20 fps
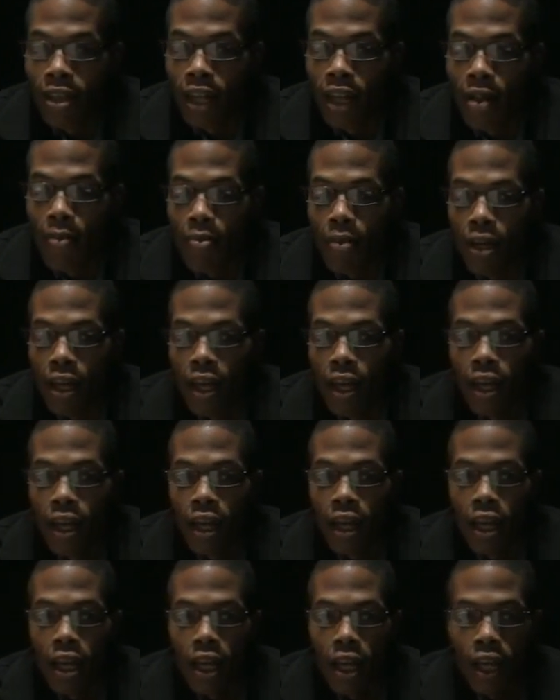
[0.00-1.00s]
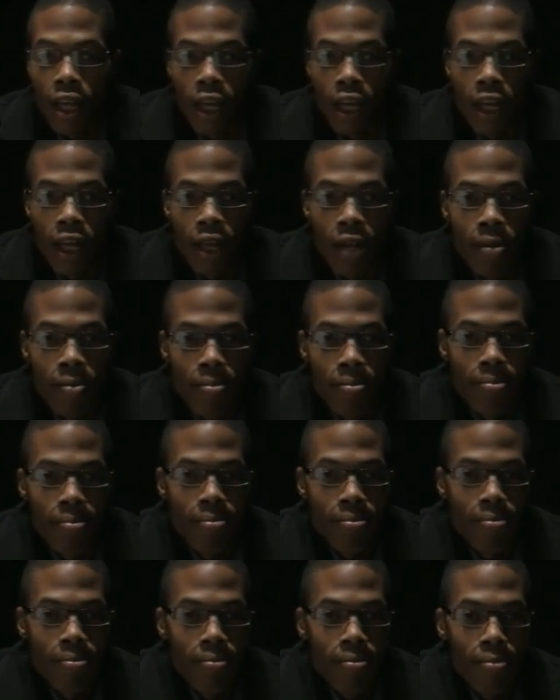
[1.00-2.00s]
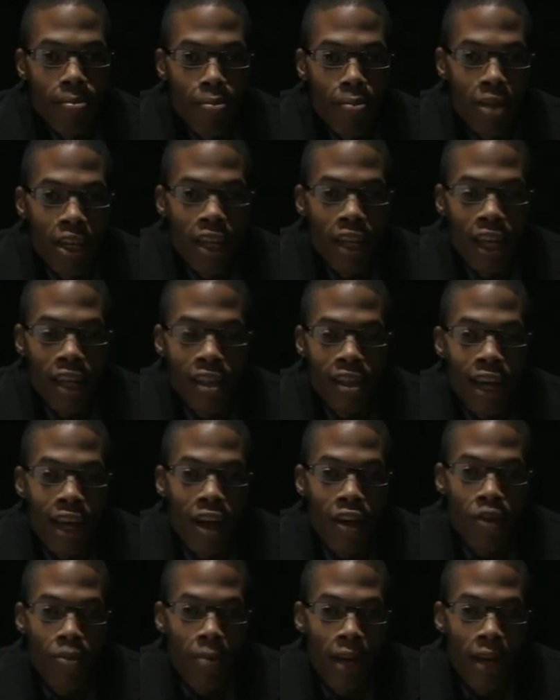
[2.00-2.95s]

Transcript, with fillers: step in and be that child's